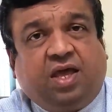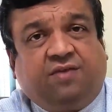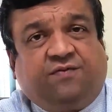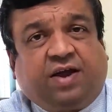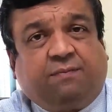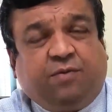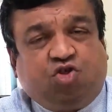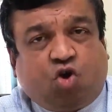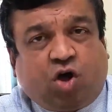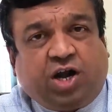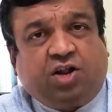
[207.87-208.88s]
In fact,
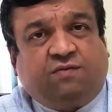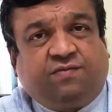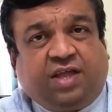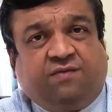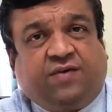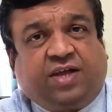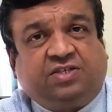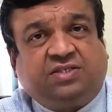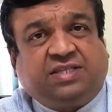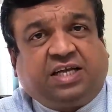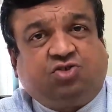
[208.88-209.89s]
majority of the
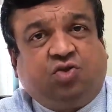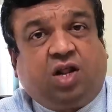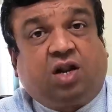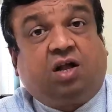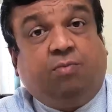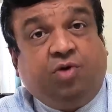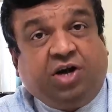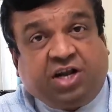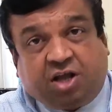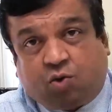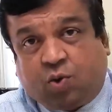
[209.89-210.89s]
infections actually are
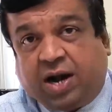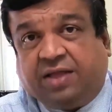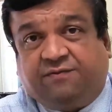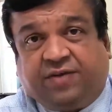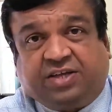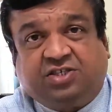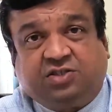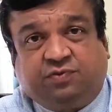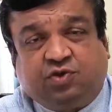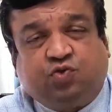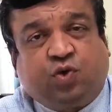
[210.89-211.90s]
community-acquired infections,
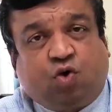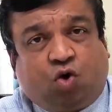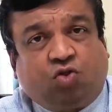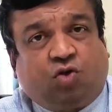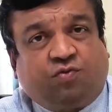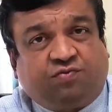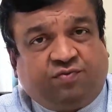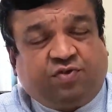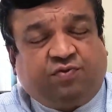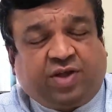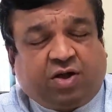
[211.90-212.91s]
which we call off,
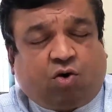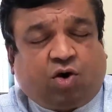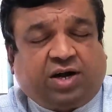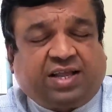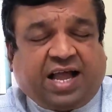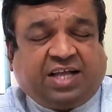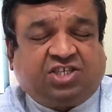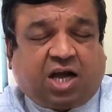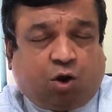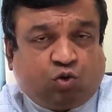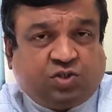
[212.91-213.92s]
which we catch
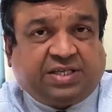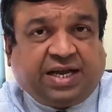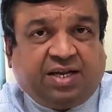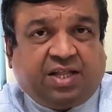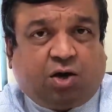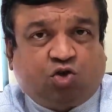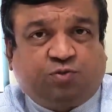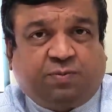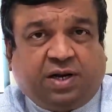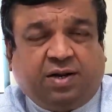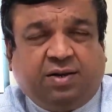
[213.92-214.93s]
outside the
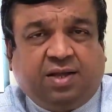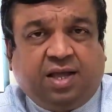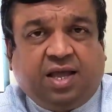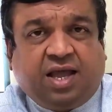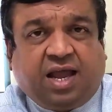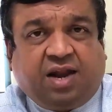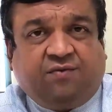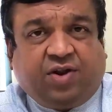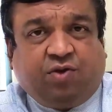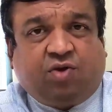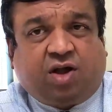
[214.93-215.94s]
hospital. And
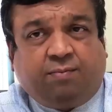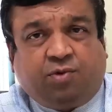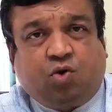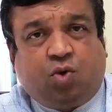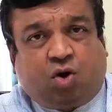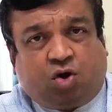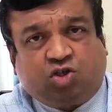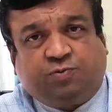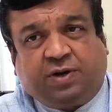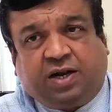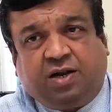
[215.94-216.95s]
when you come to a
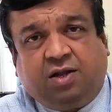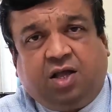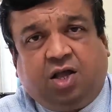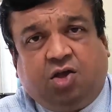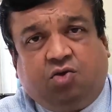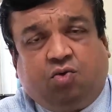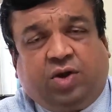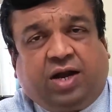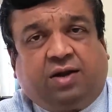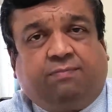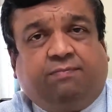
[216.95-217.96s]
hospital, you
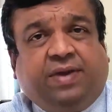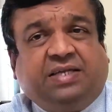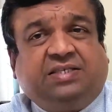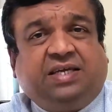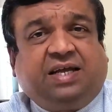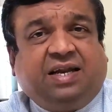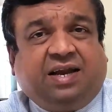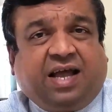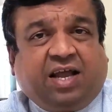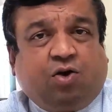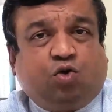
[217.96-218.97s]
get basically
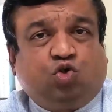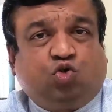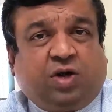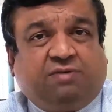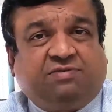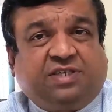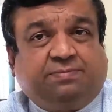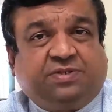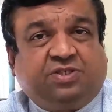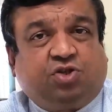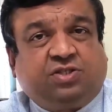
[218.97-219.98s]
diagnosed to have
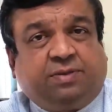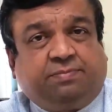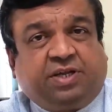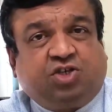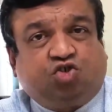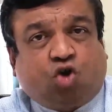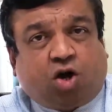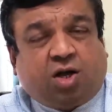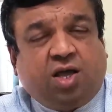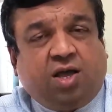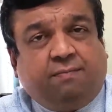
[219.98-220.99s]
sepsis or septic
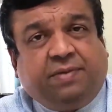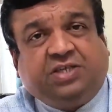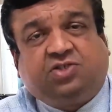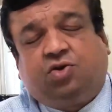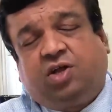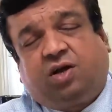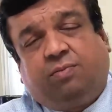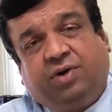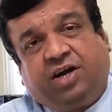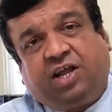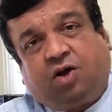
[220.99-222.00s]
shock based on a
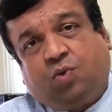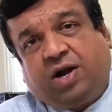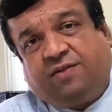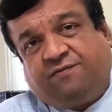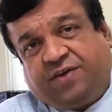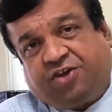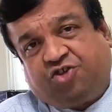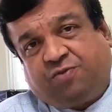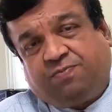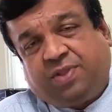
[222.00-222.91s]
community-acquired infection.